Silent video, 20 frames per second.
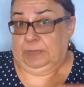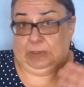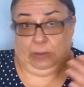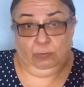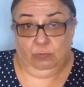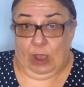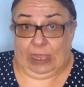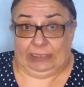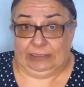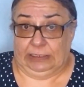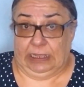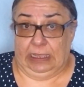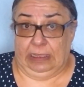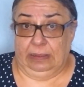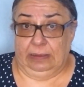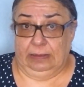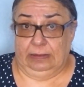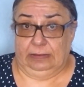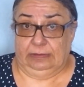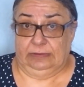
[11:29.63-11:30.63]
One
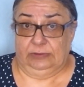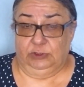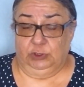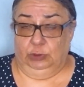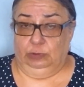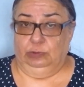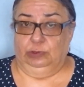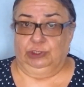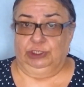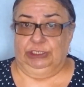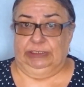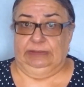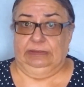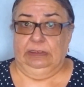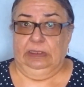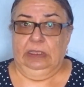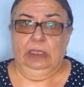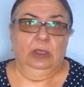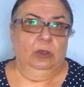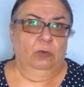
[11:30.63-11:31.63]
solution,
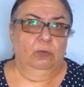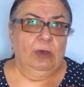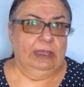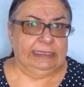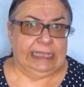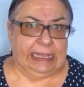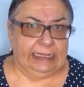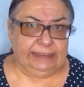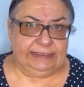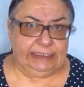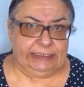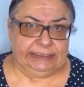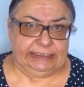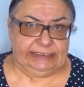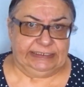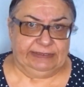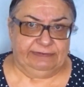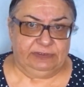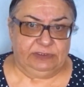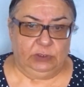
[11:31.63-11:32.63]
one
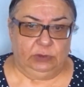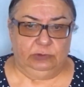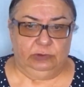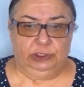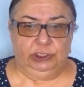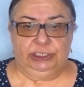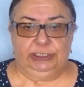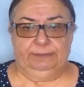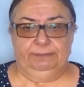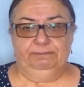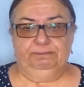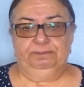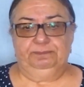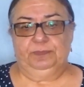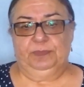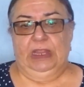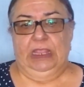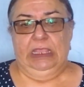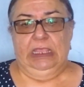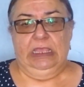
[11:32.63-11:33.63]
alternative solution.
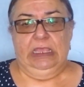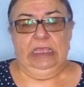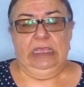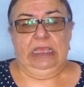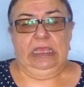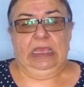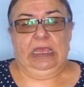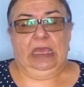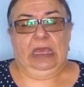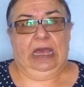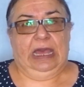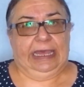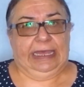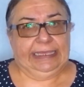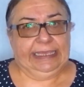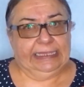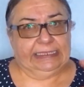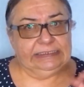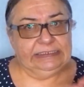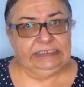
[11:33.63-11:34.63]
I
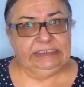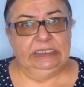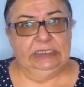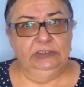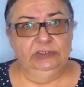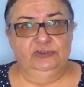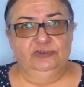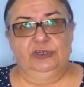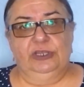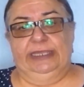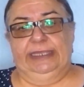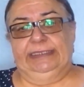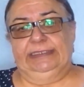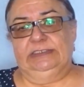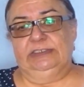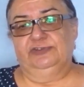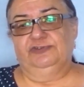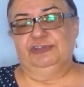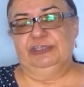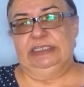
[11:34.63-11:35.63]
can start trying
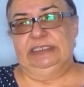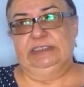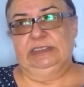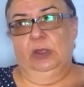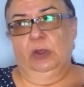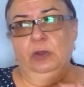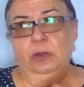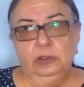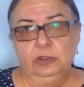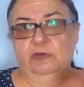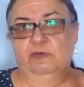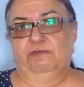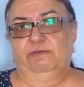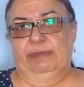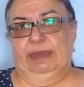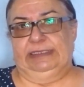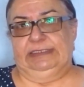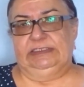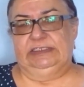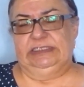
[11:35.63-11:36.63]
to treat all of
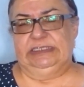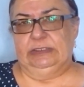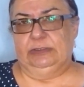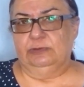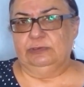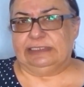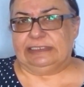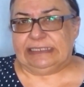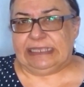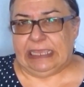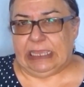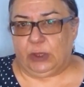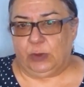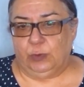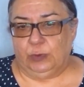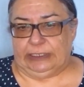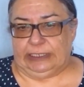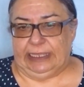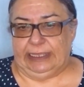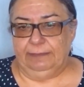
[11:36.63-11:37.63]
my students
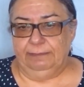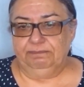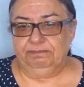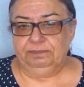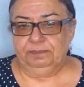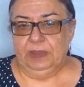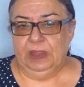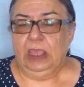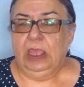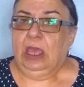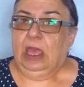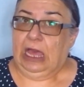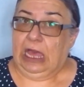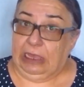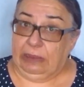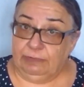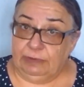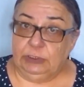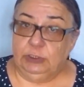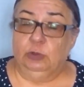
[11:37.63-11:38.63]
equally.
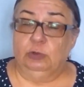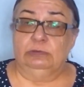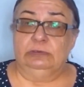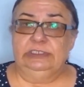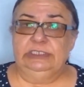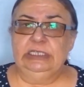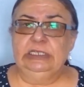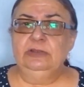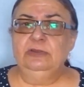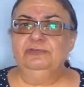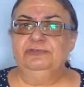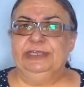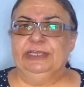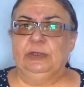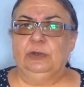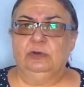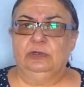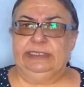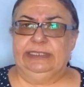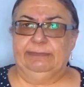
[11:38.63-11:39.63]
I will continue
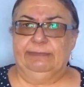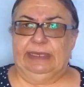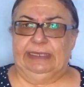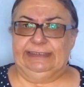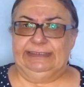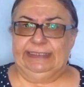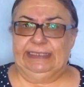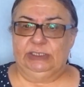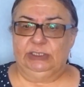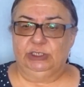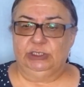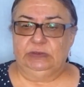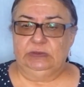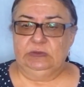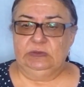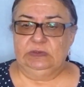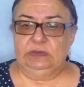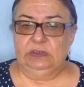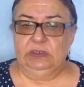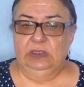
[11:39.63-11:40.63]
recording my
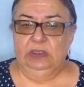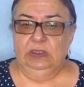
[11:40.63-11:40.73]
sessions